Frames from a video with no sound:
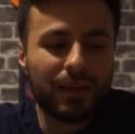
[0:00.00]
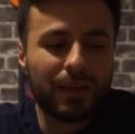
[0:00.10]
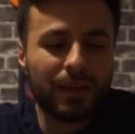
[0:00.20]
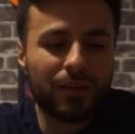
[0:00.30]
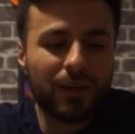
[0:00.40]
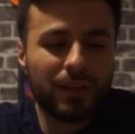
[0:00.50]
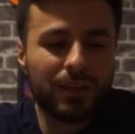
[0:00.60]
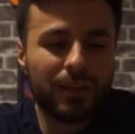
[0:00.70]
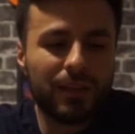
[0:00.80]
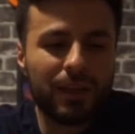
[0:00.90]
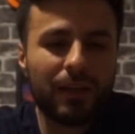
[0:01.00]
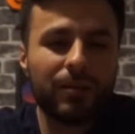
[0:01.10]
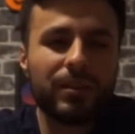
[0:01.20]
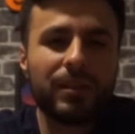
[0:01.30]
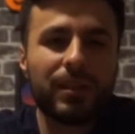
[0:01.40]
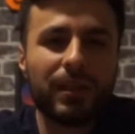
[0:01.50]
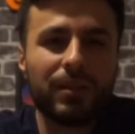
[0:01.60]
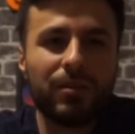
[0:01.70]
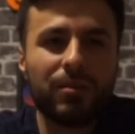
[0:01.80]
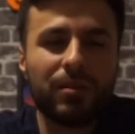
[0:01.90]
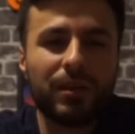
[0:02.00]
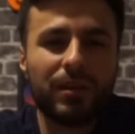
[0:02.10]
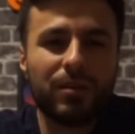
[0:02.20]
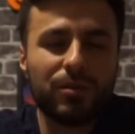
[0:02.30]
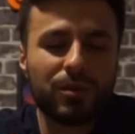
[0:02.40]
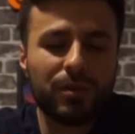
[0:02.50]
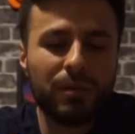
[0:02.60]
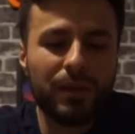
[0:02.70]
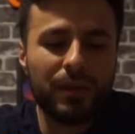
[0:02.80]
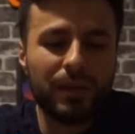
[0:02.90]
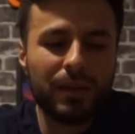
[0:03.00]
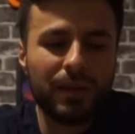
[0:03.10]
Like, you're actually the energy that you think you should be.